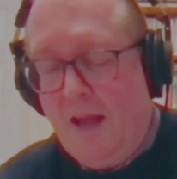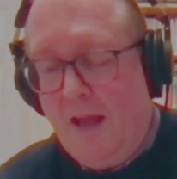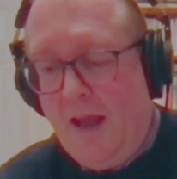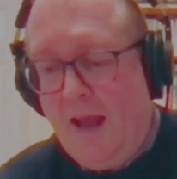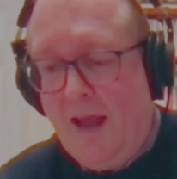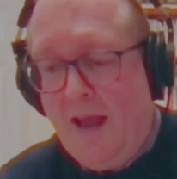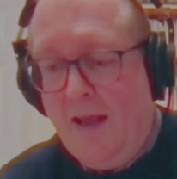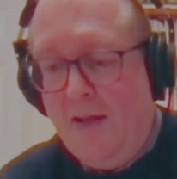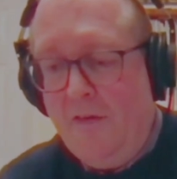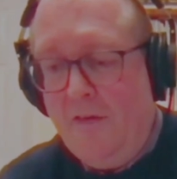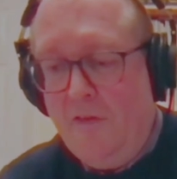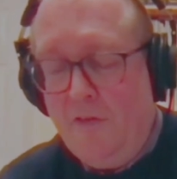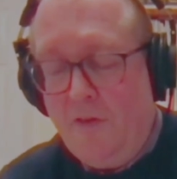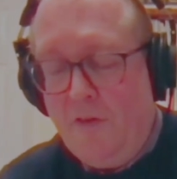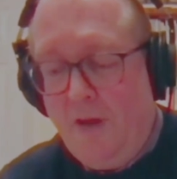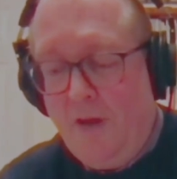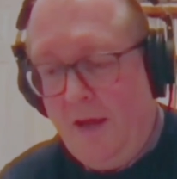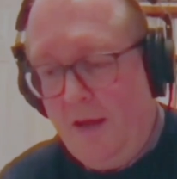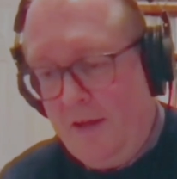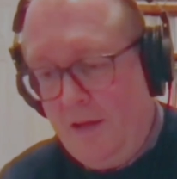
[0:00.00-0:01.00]
And
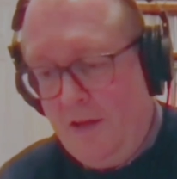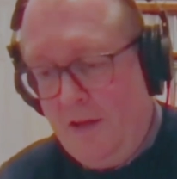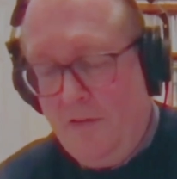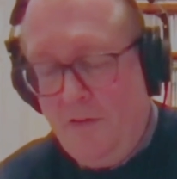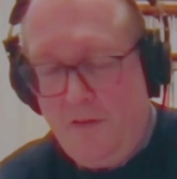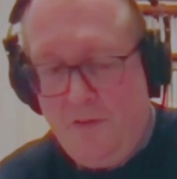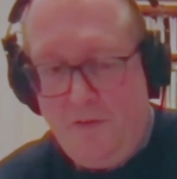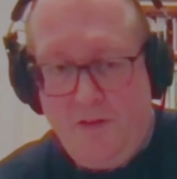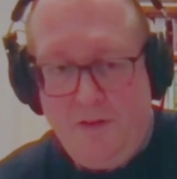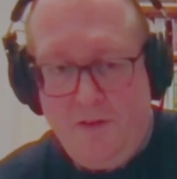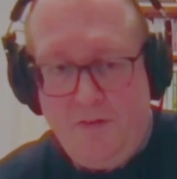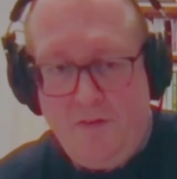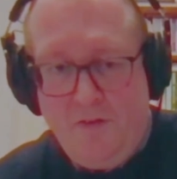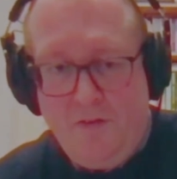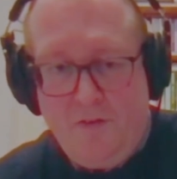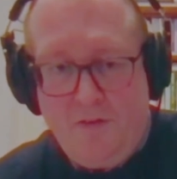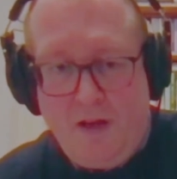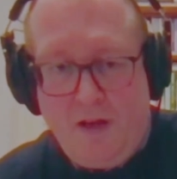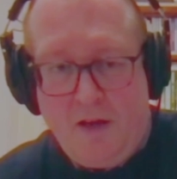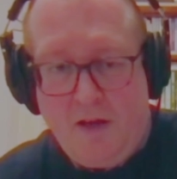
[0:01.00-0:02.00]
this
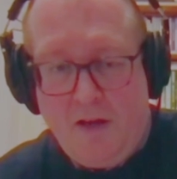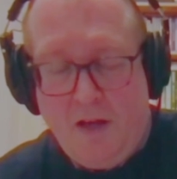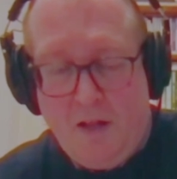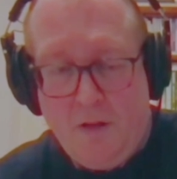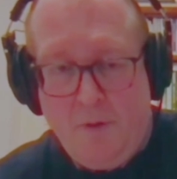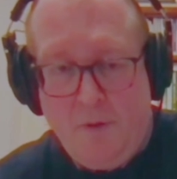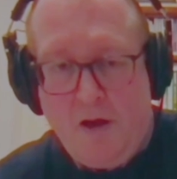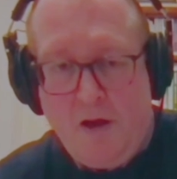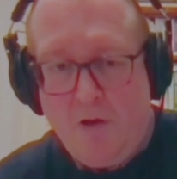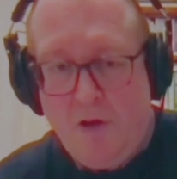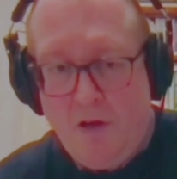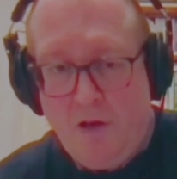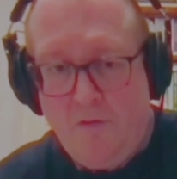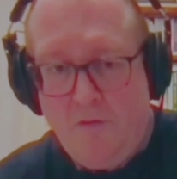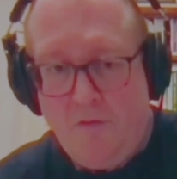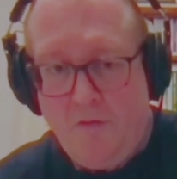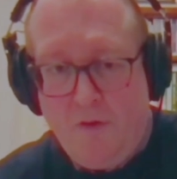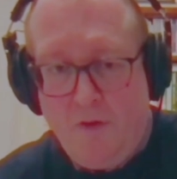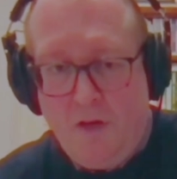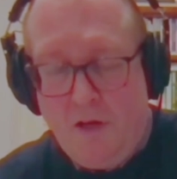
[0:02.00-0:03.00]
is how you get the burial
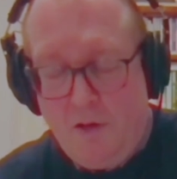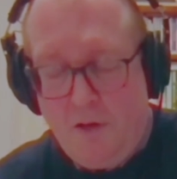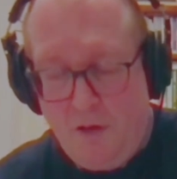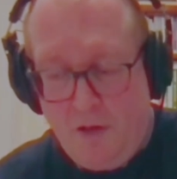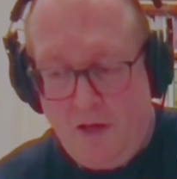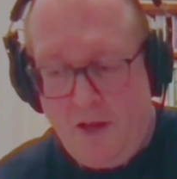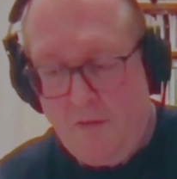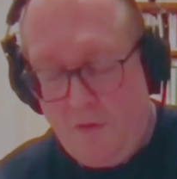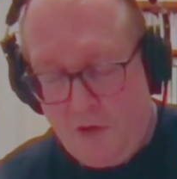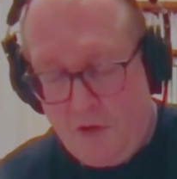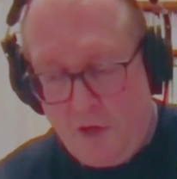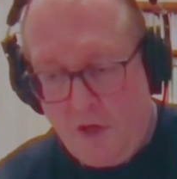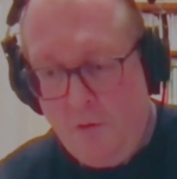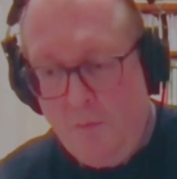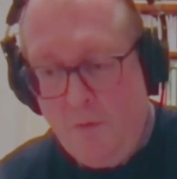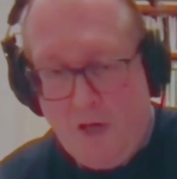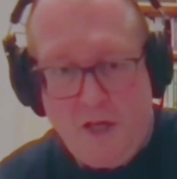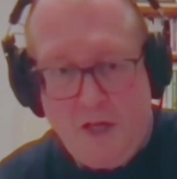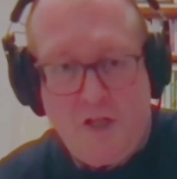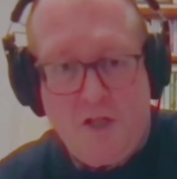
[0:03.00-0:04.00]
of you get the
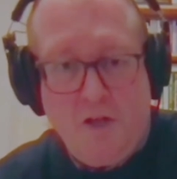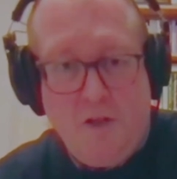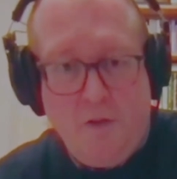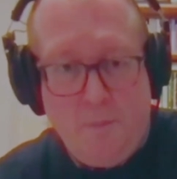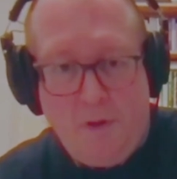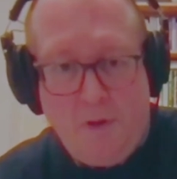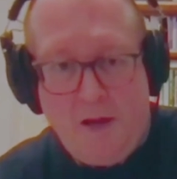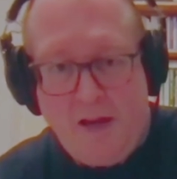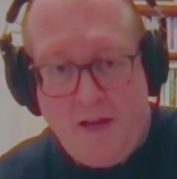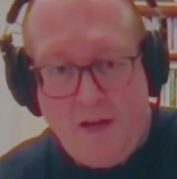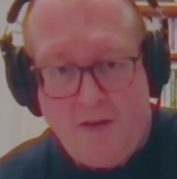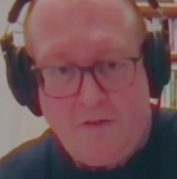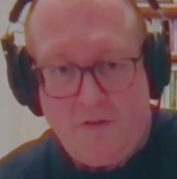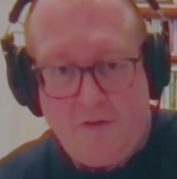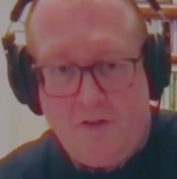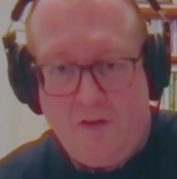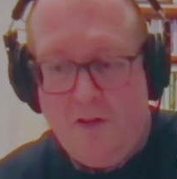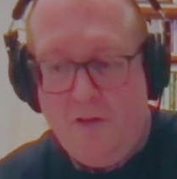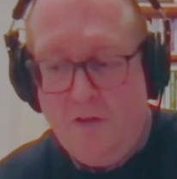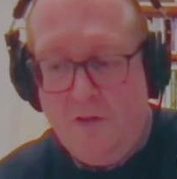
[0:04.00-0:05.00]
accumulation of the
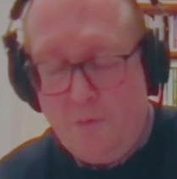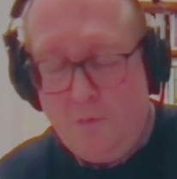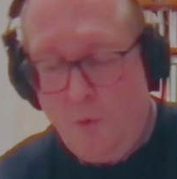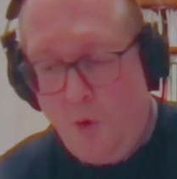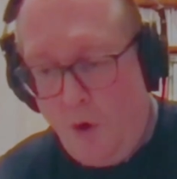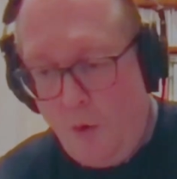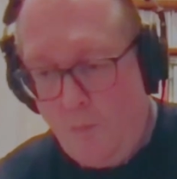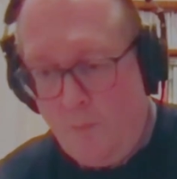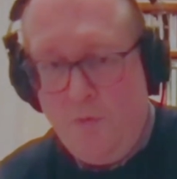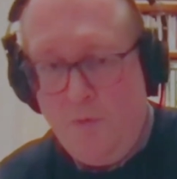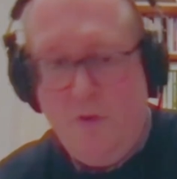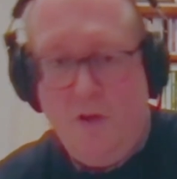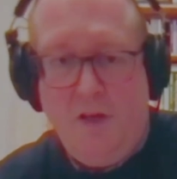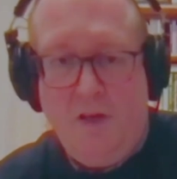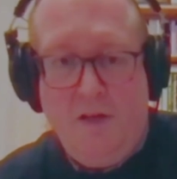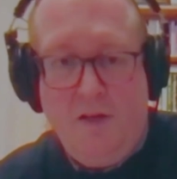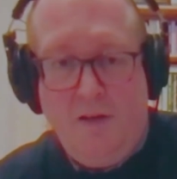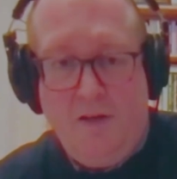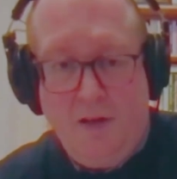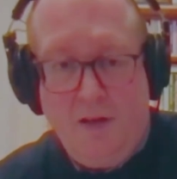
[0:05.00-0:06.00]
peat in the swamp, and
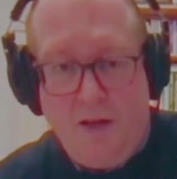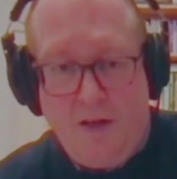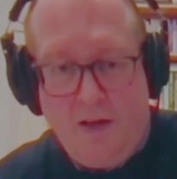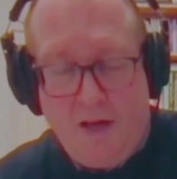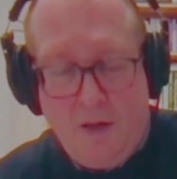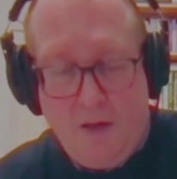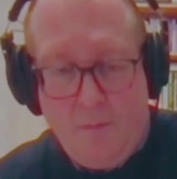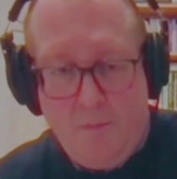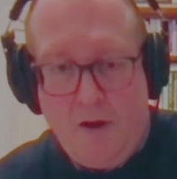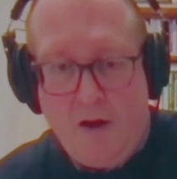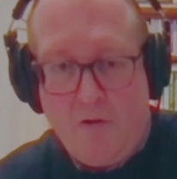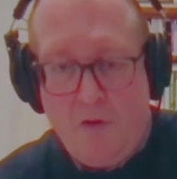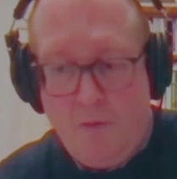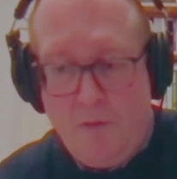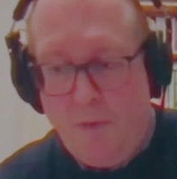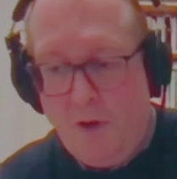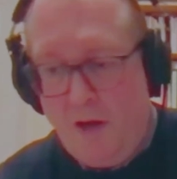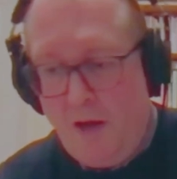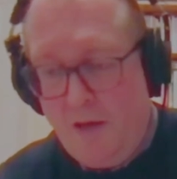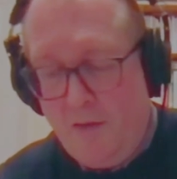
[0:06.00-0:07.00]
then you get it
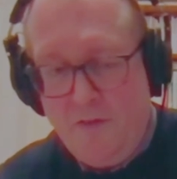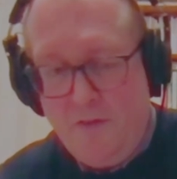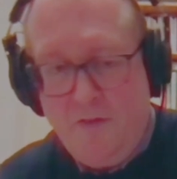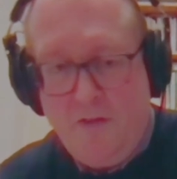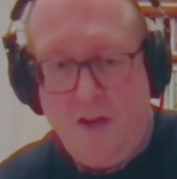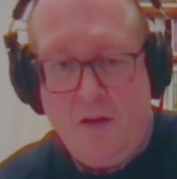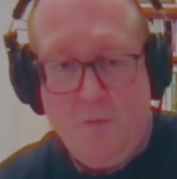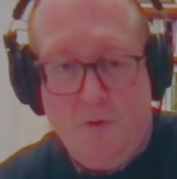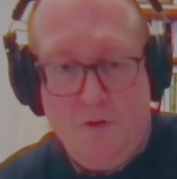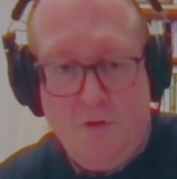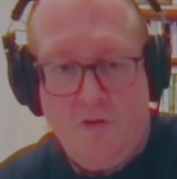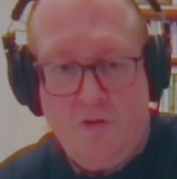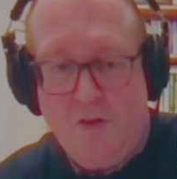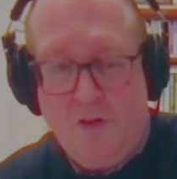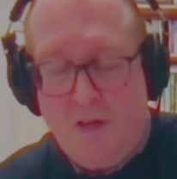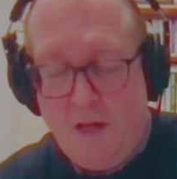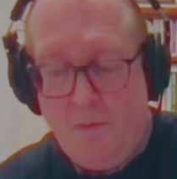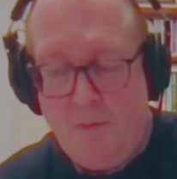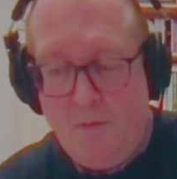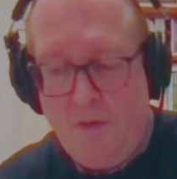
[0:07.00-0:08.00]
buried by other sediments that
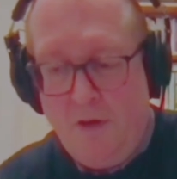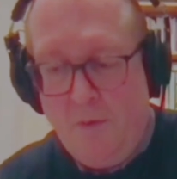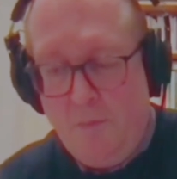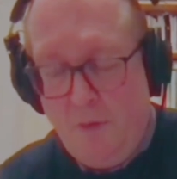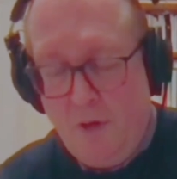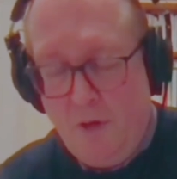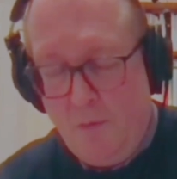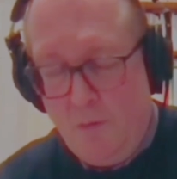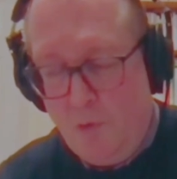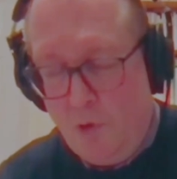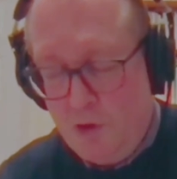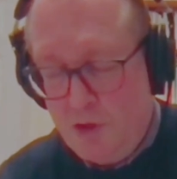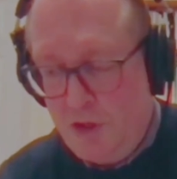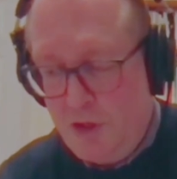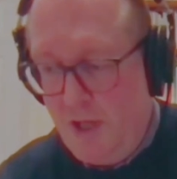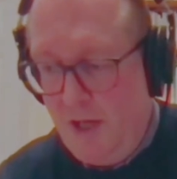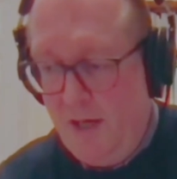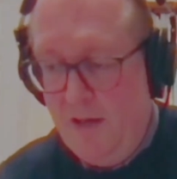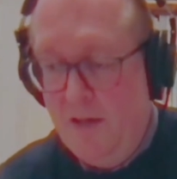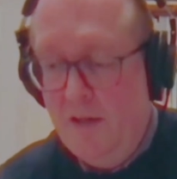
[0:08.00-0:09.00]
are coming and being
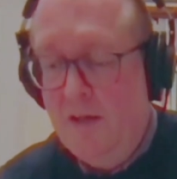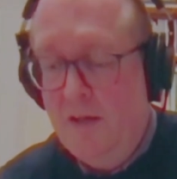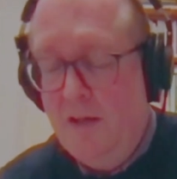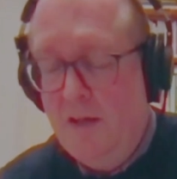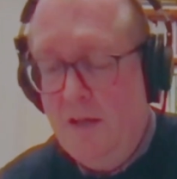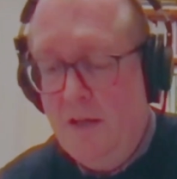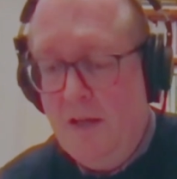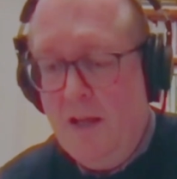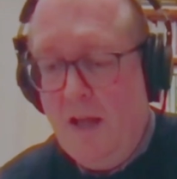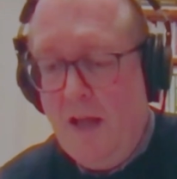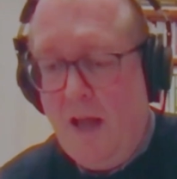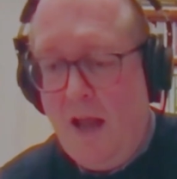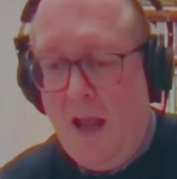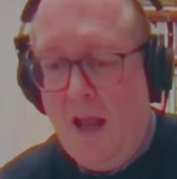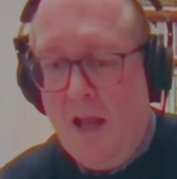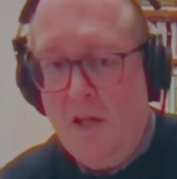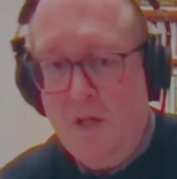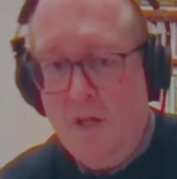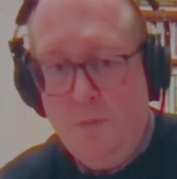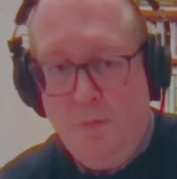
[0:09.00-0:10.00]
washed in,
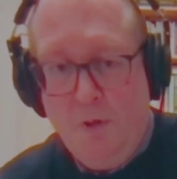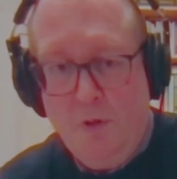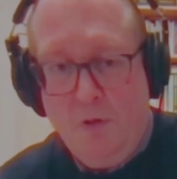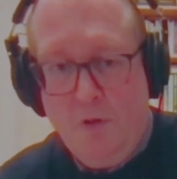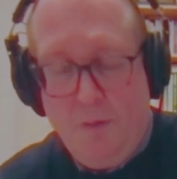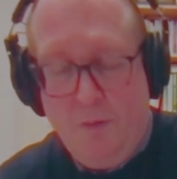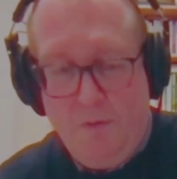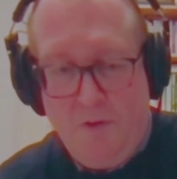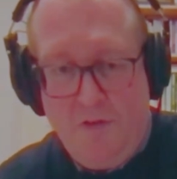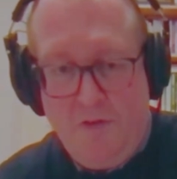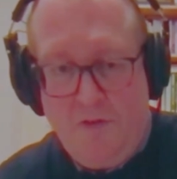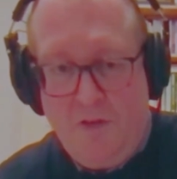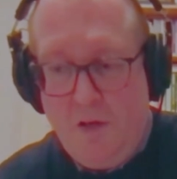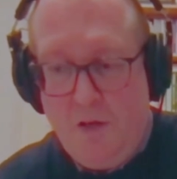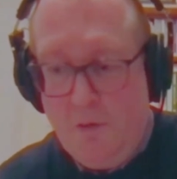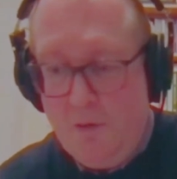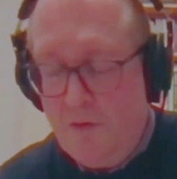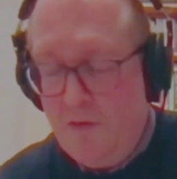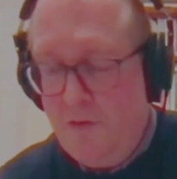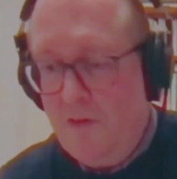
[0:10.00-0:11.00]
and you build up these
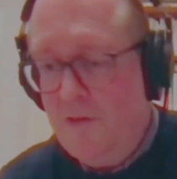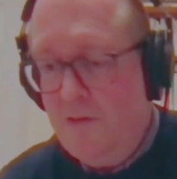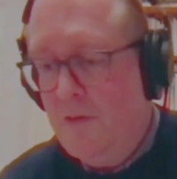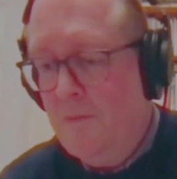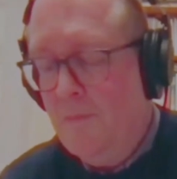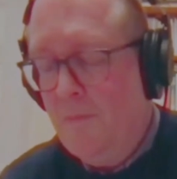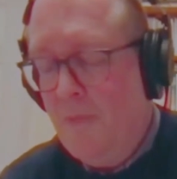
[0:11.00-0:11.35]
sequences.